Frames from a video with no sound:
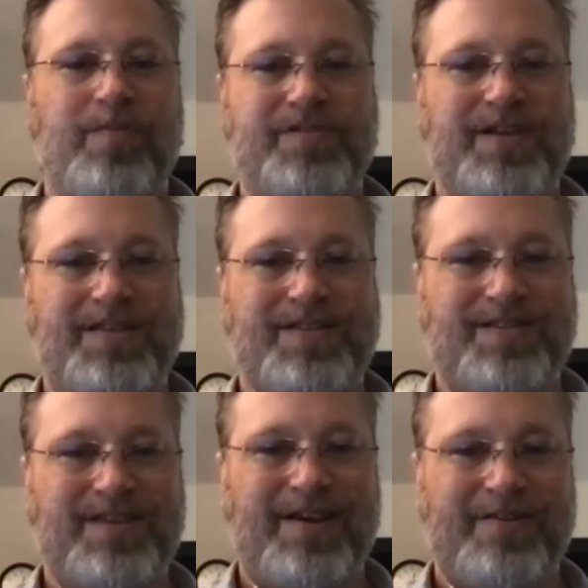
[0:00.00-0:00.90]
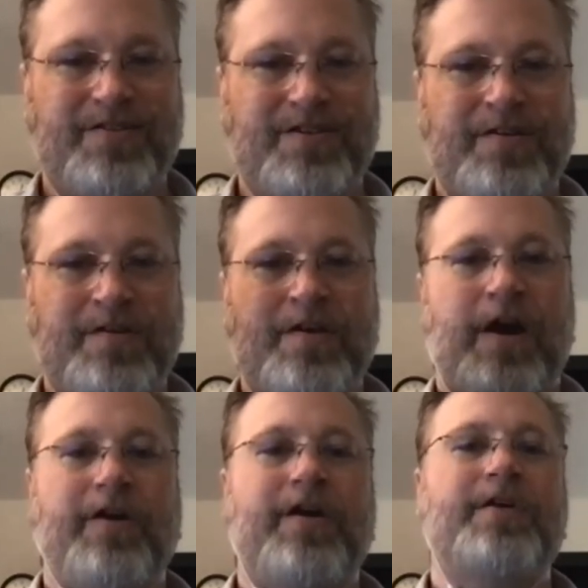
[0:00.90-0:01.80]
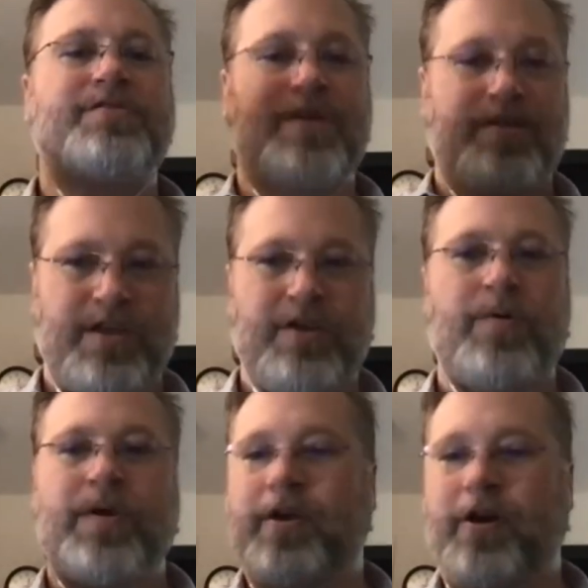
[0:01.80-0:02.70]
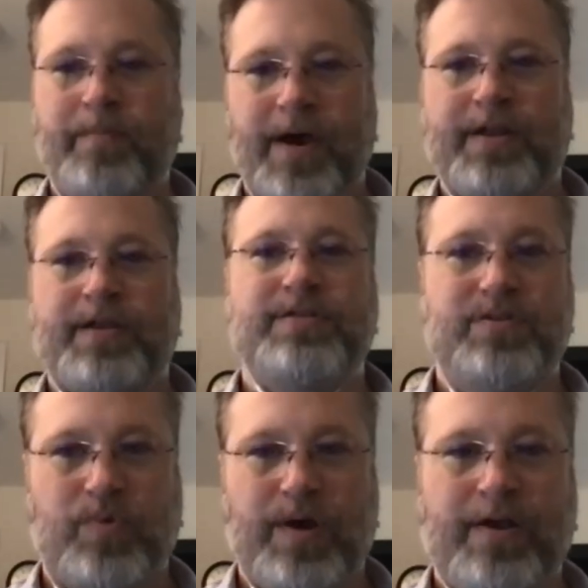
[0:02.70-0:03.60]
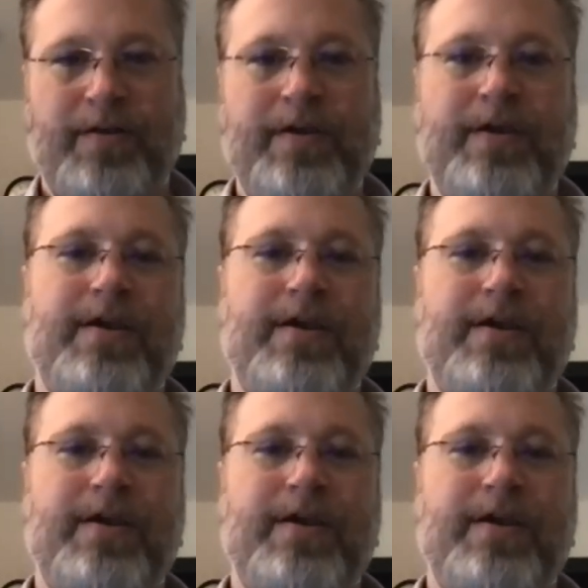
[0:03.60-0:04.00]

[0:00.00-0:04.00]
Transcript: of senescent cells are constantly going in our bodies as well.